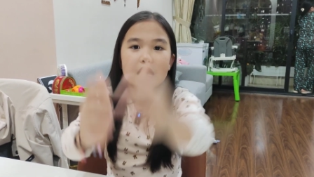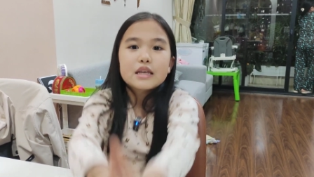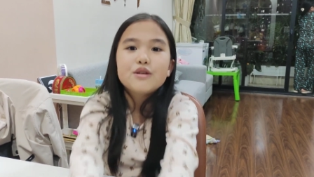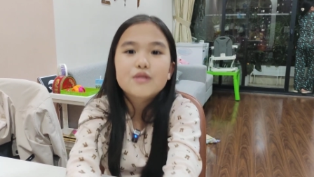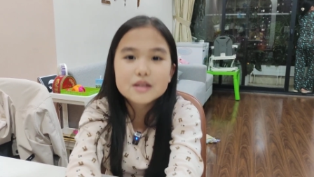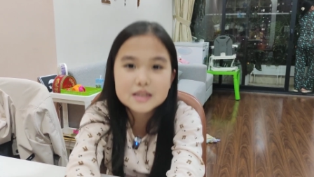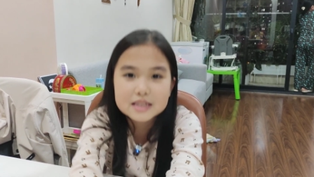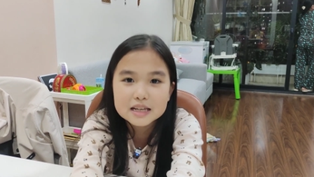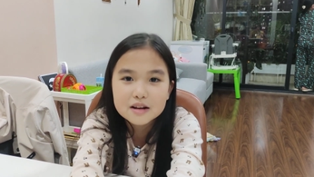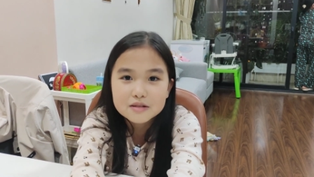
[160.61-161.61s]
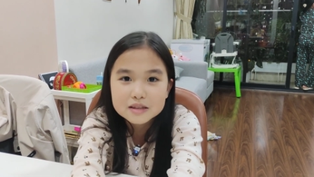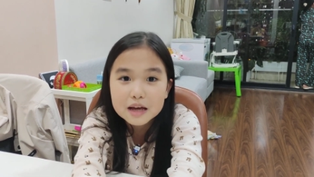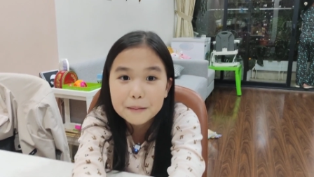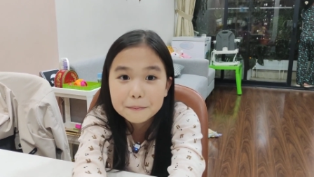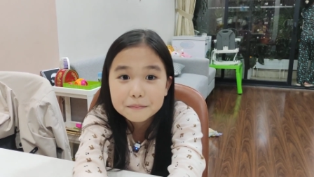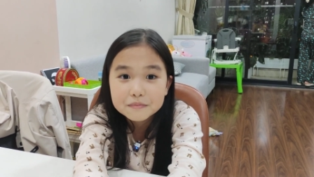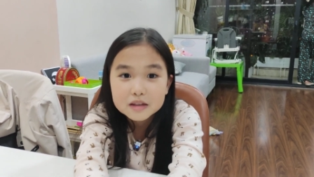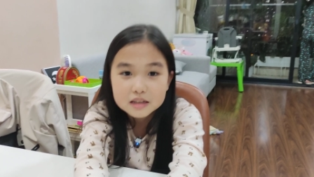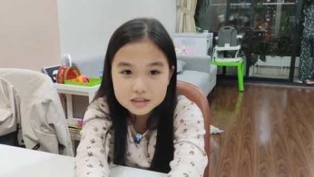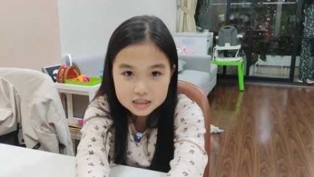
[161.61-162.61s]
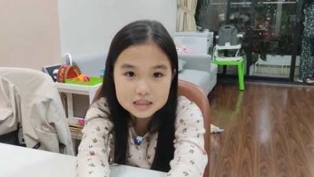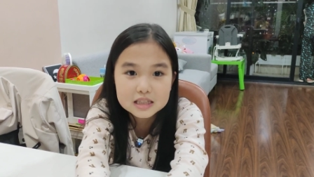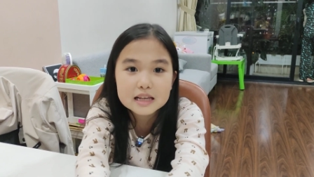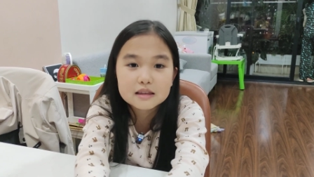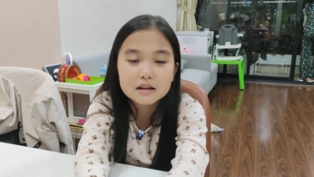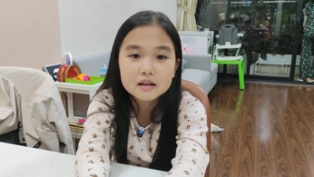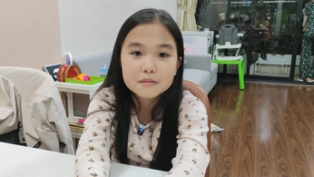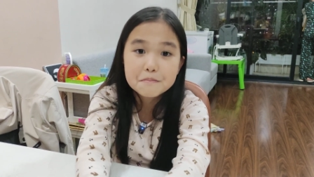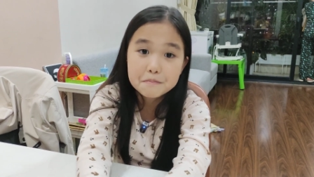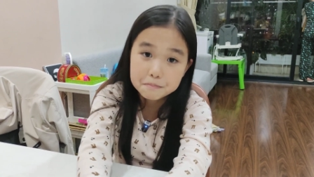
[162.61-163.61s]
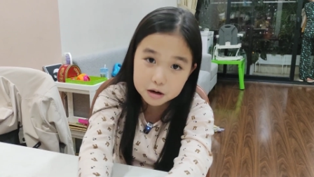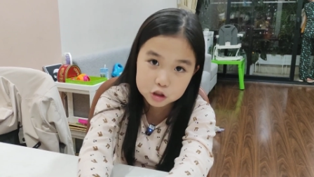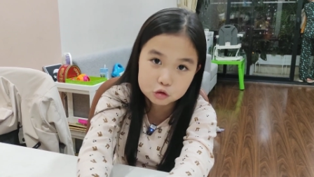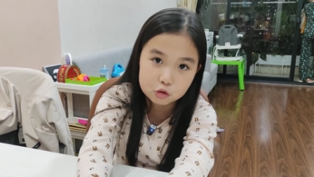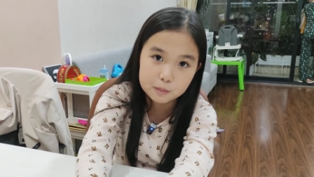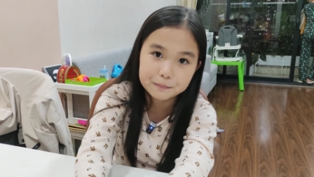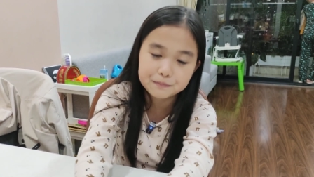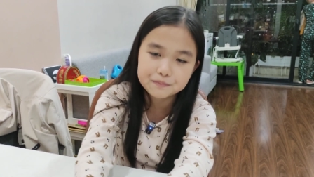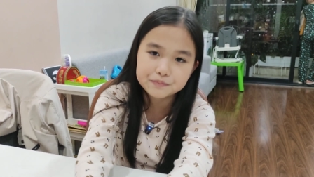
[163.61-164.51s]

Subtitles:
and you can sit on them just like a mushroom.